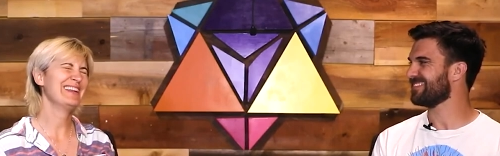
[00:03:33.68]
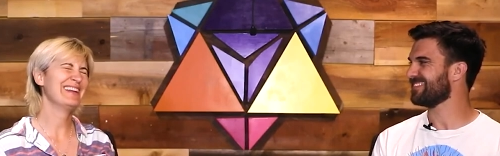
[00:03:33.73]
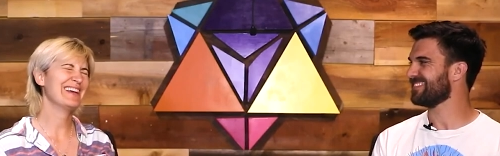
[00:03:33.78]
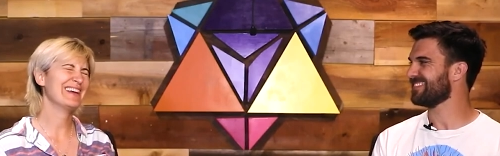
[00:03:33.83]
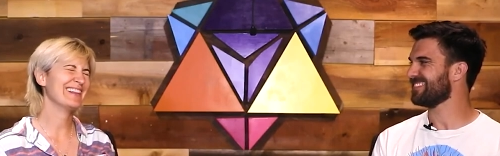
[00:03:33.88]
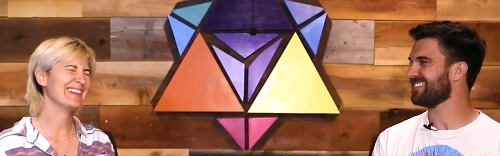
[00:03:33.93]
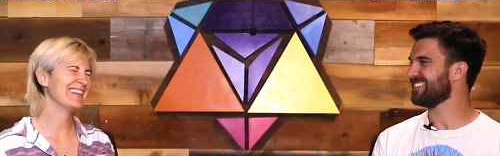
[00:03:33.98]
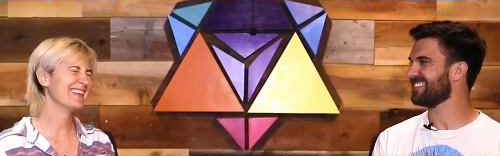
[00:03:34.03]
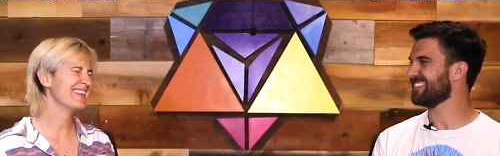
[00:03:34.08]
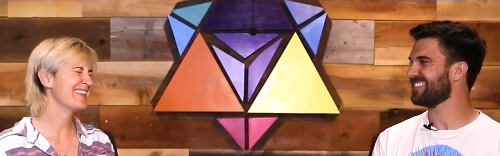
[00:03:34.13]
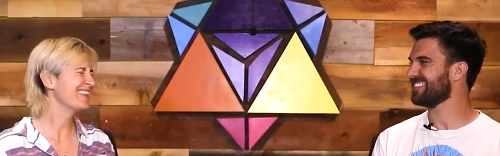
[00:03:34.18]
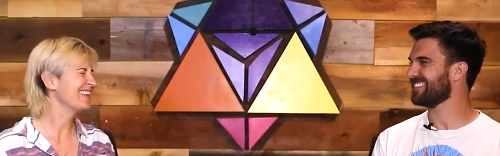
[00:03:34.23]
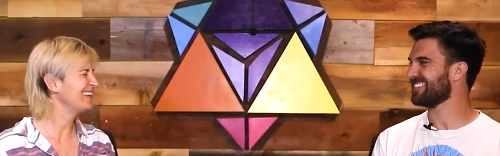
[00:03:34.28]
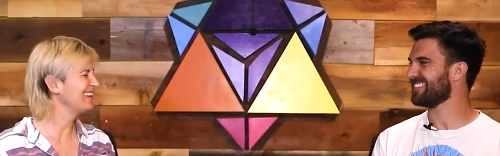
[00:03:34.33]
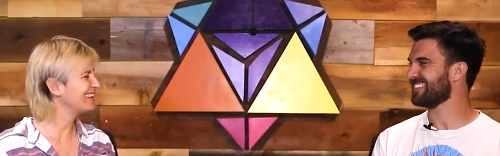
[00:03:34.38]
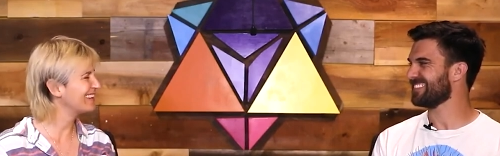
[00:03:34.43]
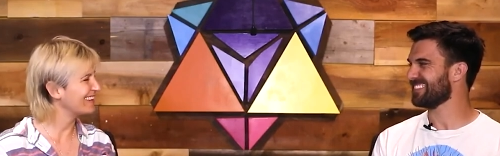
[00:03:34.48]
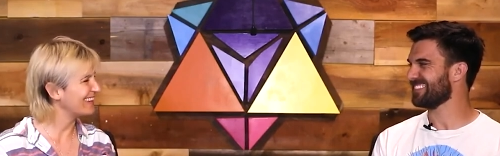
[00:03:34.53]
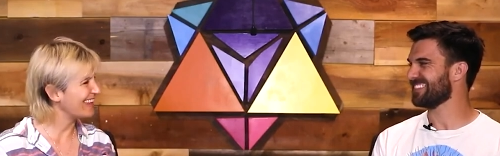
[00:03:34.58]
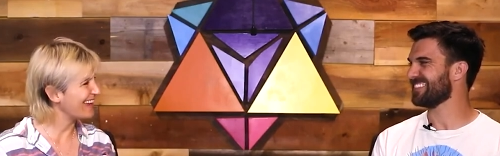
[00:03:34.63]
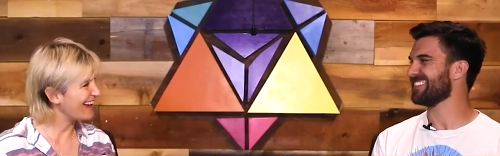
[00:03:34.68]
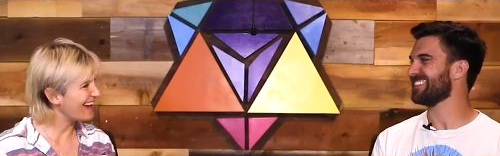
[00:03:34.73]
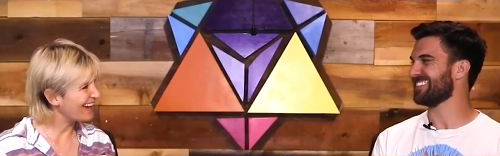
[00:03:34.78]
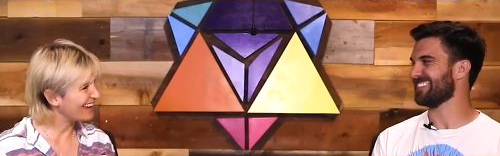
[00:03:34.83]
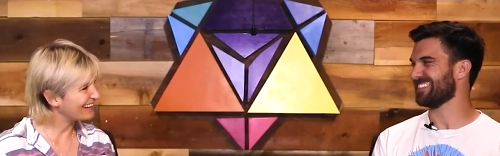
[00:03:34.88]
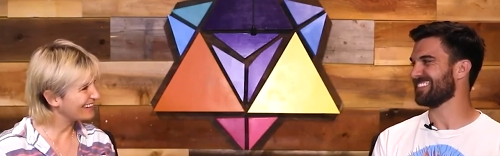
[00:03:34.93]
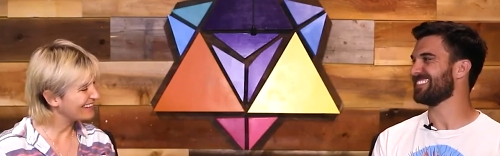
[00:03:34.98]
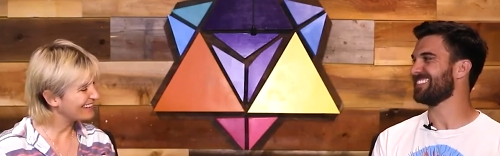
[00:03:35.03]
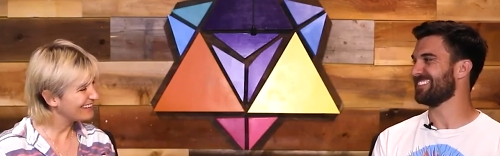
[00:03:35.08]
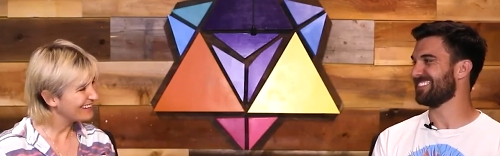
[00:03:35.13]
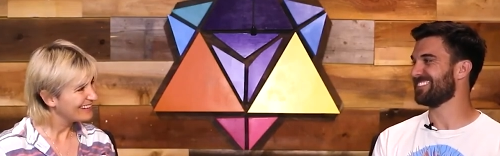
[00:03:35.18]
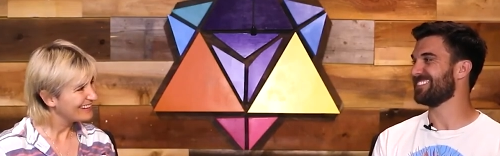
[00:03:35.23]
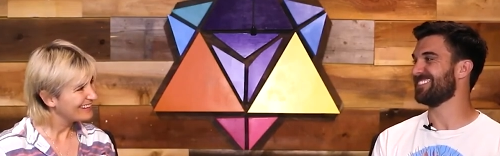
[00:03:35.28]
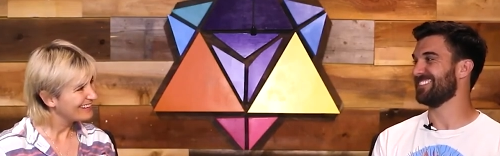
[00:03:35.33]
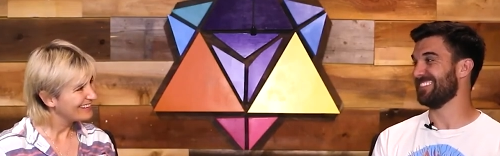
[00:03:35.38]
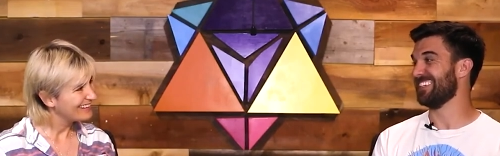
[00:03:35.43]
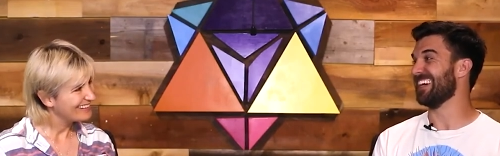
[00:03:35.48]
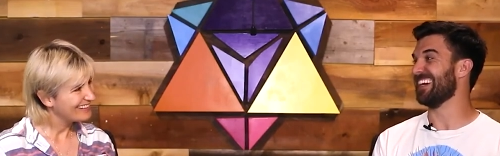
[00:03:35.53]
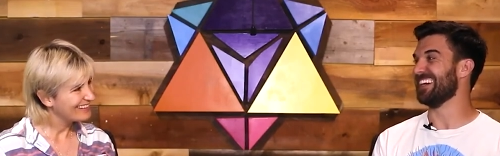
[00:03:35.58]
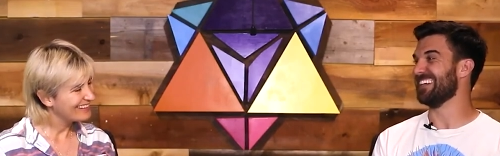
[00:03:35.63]
Speaker 1: didn't I listen to that?
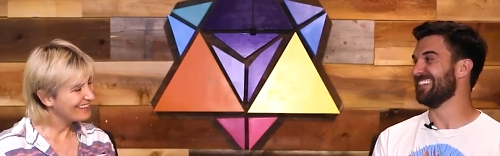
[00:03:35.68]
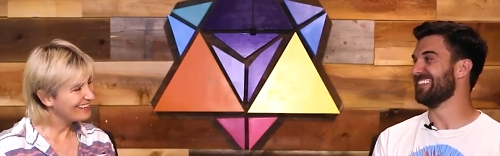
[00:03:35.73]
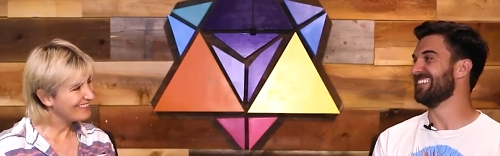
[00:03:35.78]
Yeah.